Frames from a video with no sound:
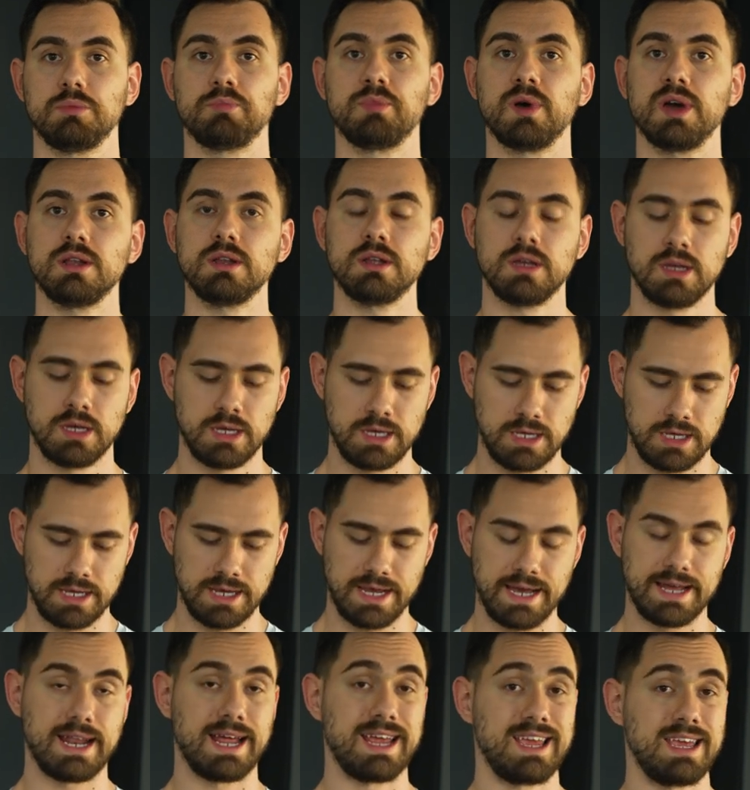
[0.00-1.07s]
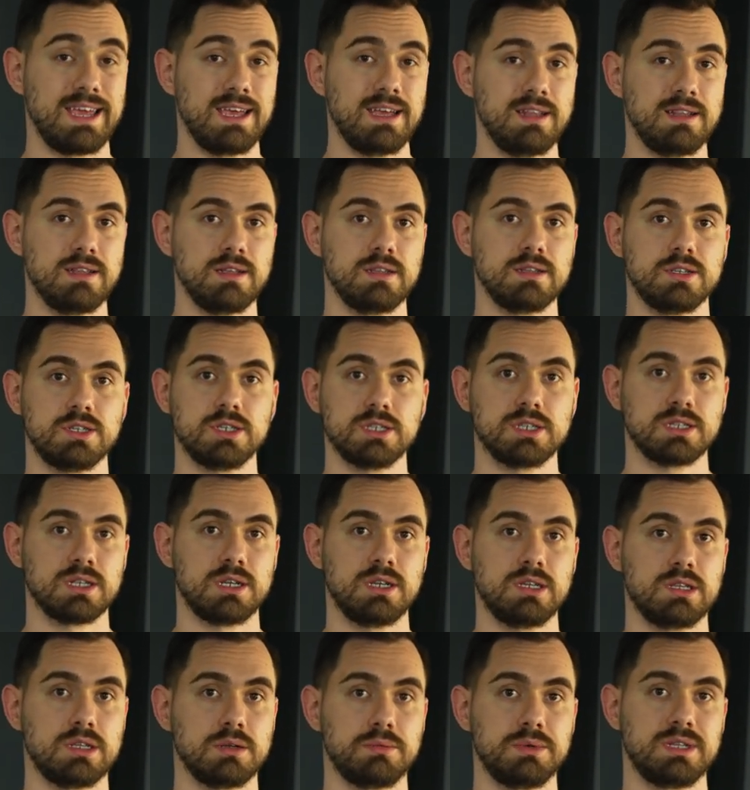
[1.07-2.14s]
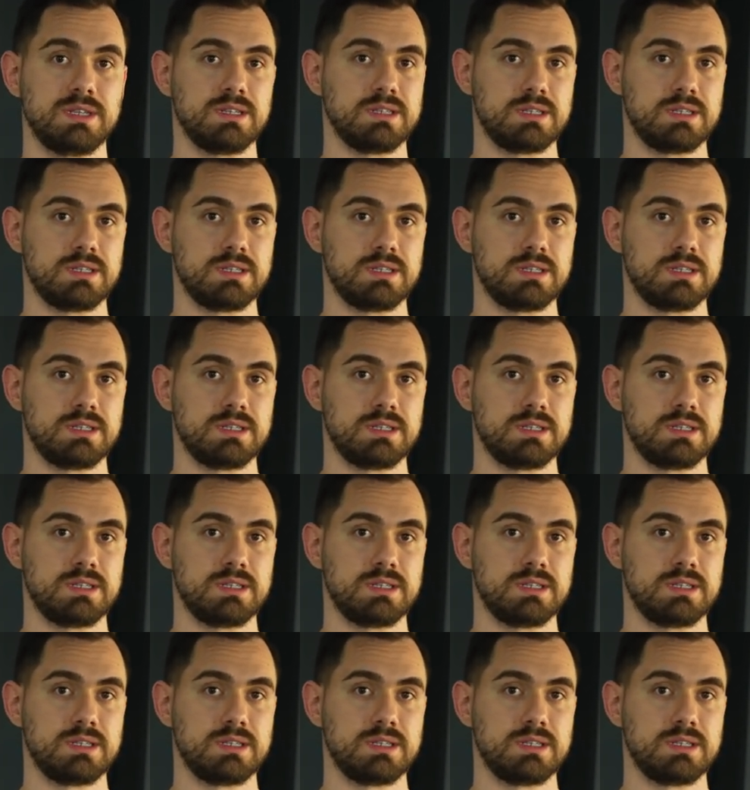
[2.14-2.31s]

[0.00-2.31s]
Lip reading: pan and I heat it just a little bit.